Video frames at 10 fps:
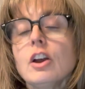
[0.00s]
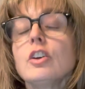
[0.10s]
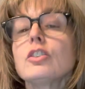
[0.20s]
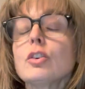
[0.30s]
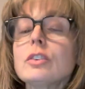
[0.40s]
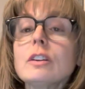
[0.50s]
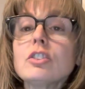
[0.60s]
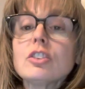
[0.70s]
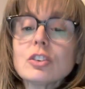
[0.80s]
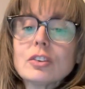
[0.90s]
So
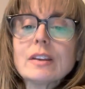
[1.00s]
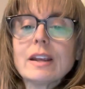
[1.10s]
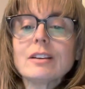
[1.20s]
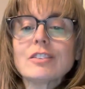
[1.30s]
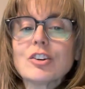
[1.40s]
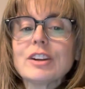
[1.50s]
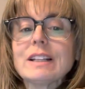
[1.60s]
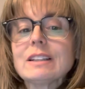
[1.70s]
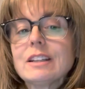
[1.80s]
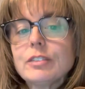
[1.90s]
since your snake is already
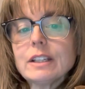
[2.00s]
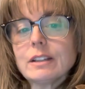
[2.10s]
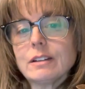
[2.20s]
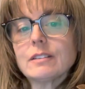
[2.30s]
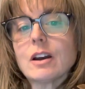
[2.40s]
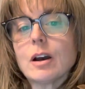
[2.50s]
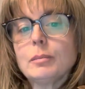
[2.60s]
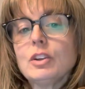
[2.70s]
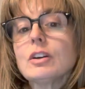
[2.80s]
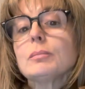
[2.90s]
living in a tub,
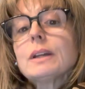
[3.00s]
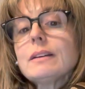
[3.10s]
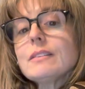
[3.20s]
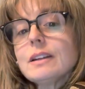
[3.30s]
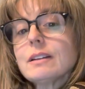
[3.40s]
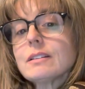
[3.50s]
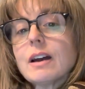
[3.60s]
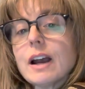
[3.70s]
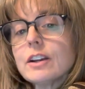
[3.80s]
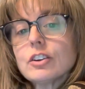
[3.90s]
you can place the
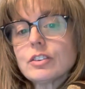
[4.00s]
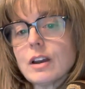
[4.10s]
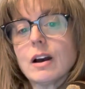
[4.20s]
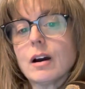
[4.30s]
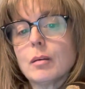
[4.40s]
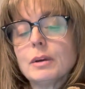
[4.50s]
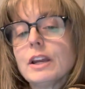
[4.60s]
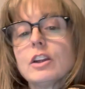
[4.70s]
entire tub,